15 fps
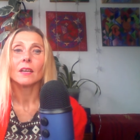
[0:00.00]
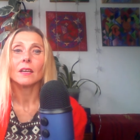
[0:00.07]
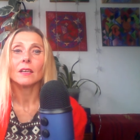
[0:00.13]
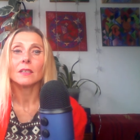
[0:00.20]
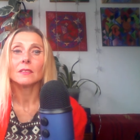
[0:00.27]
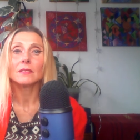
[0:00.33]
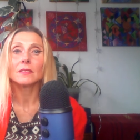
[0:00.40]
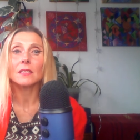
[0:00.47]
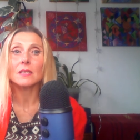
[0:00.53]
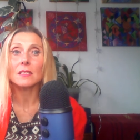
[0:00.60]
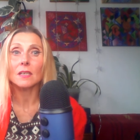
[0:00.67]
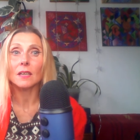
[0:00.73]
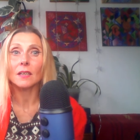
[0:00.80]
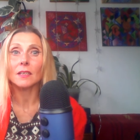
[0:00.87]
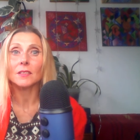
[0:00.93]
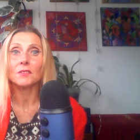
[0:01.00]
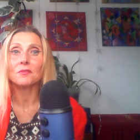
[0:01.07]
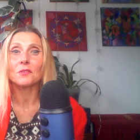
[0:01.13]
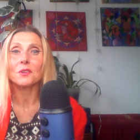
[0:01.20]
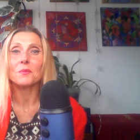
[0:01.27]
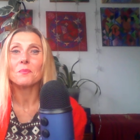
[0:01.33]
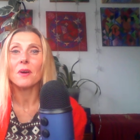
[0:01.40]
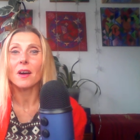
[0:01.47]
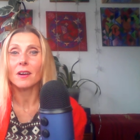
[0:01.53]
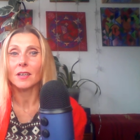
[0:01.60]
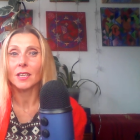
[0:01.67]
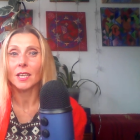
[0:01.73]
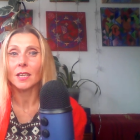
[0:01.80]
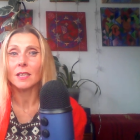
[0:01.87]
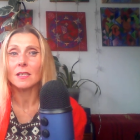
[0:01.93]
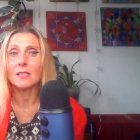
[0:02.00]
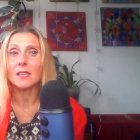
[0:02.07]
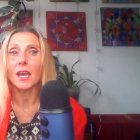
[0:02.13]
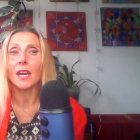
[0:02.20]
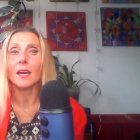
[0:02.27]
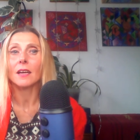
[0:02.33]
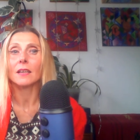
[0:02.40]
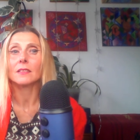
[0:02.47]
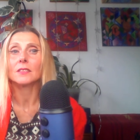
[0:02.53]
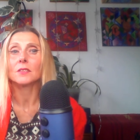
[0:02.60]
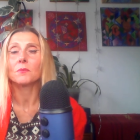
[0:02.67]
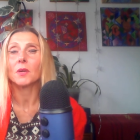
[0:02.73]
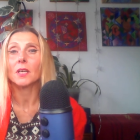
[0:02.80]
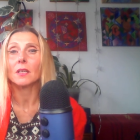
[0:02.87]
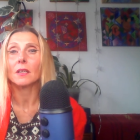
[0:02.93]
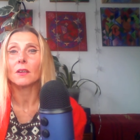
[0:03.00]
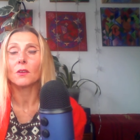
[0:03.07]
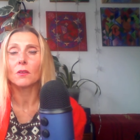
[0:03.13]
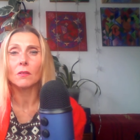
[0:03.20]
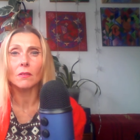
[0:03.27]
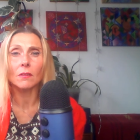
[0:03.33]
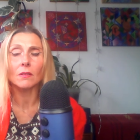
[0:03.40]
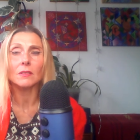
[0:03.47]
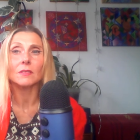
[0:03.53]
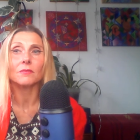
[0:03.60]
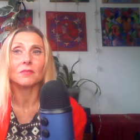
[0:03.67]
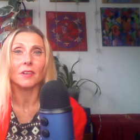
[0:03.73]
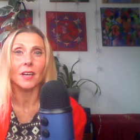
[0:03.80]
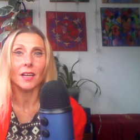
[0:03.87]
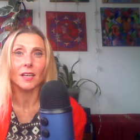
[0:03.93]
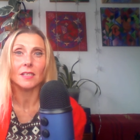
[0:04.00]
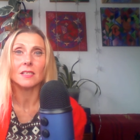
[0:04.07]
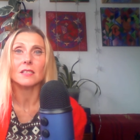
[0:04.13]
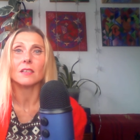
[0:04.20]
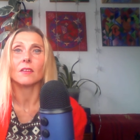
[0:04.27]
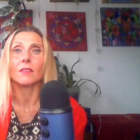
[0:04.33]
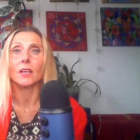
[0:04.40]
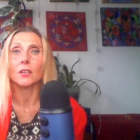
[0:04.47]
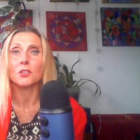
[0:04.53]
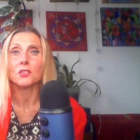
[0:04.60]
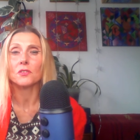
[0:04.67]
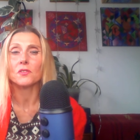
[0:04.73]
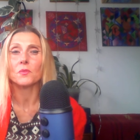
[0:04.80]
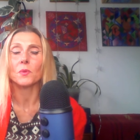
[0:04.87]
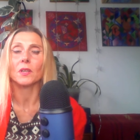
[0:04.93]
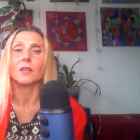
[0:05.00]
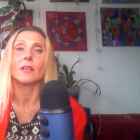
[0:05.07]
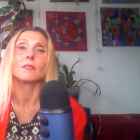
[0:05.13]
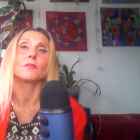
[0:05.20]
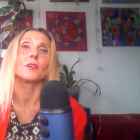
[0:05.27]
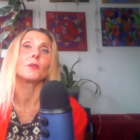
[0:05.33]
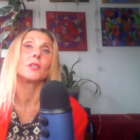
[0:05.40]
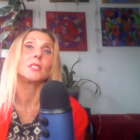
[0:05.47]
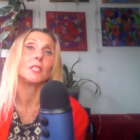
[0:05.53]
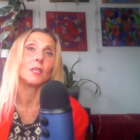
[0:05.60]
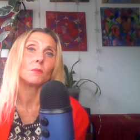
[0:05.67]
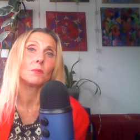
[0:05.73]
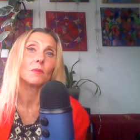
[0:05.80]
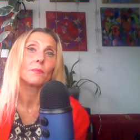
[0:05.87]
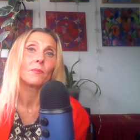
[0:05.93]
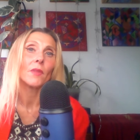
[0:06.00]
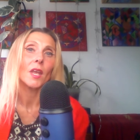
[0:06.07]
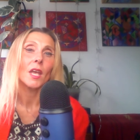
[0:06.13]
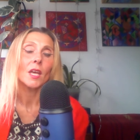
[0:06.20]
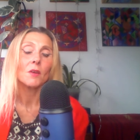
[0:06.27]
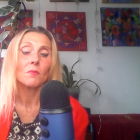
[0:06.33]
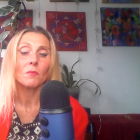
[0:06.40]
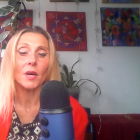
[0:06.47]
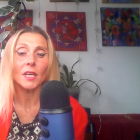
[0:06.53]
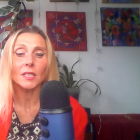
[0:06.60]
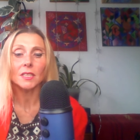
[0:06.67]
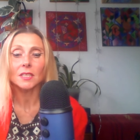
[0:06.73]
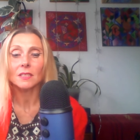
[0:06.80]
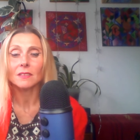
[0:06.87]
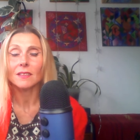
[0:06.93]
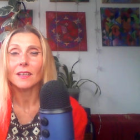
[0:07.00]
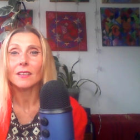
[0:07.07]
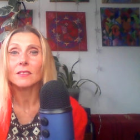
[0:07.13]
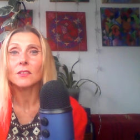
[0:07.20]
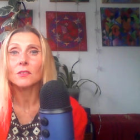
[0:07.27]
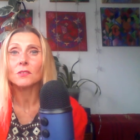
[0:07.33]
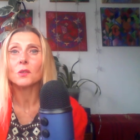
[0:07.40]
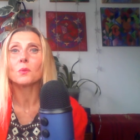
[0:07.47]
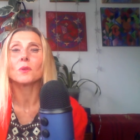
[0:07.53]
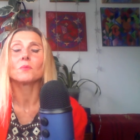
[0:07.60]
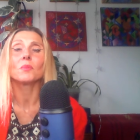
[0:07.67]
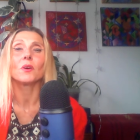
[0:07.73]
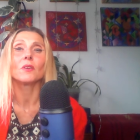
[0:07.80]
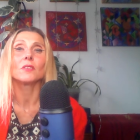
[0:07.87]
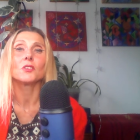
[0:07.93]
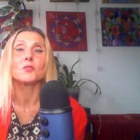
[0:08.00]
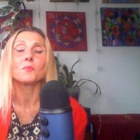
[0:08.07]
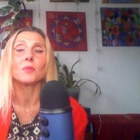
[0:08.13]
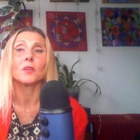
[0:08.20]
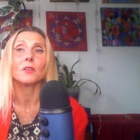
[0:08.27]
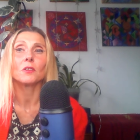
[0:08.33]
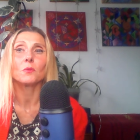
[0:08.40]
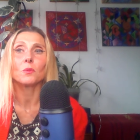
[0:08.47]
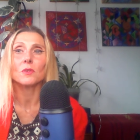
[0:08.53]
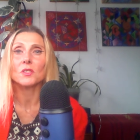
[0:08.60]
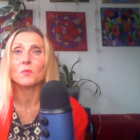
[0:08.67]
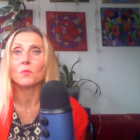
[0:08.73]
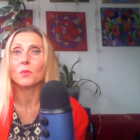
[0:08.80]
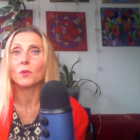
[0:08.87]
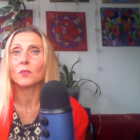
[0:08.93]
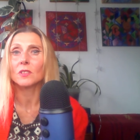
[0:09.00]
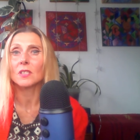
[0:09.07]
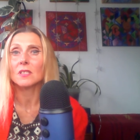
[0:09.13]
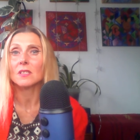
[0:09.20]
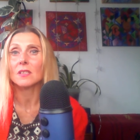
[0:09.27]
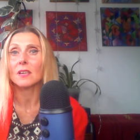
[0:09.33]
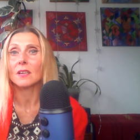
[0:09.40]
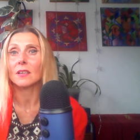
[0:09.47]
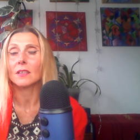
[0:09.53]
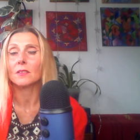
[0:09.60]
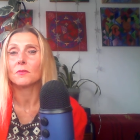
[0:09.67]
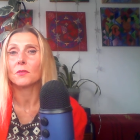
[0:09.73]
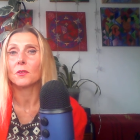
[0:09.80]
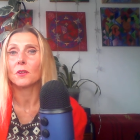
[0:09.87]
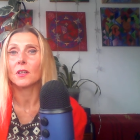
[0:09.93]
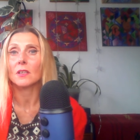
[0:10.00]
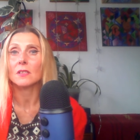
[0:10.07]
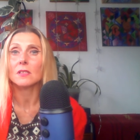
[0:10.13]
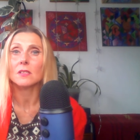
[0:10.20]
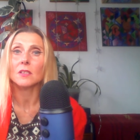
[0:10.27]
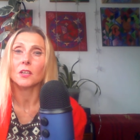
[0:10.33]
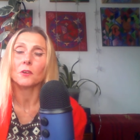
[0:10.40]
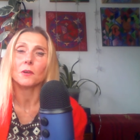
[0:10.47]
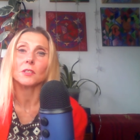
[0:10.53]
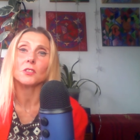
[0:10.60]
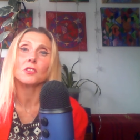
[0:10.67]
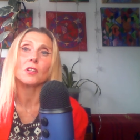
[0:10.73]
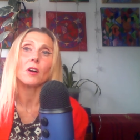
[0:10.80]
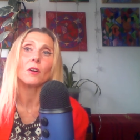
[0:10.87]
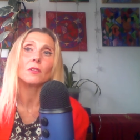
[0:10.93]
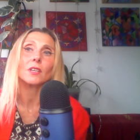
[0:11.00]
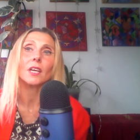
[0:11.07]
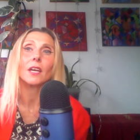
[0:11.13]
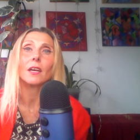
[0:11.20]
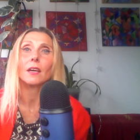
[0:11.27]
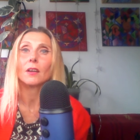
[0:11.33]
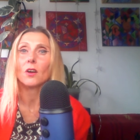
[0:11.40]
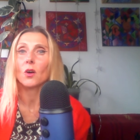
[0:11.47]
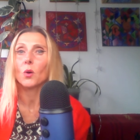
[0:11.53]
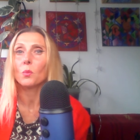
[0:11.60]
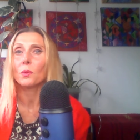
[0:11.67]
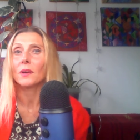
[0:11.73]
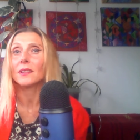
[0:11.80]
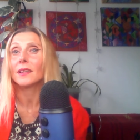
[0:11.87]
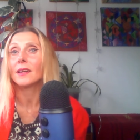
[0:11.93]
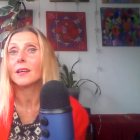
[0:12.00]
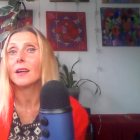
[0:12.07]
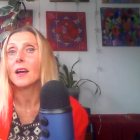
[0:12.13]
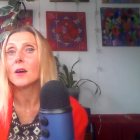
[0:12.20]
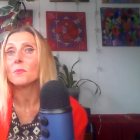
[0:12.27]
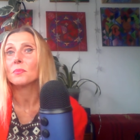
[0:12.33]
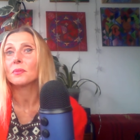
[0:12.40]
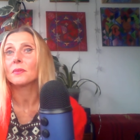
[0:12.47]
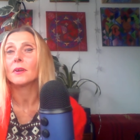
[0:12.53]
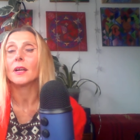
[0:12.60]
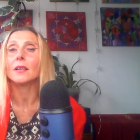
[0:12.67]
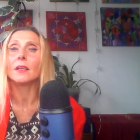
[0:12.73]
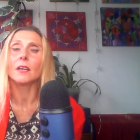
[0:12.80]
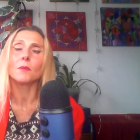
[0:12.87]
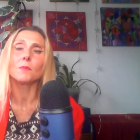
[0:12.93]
uh, designed for parties and making good friends, connections, but not very deep. But another one, Polish beer, was more designed for a secret talking, opening up a little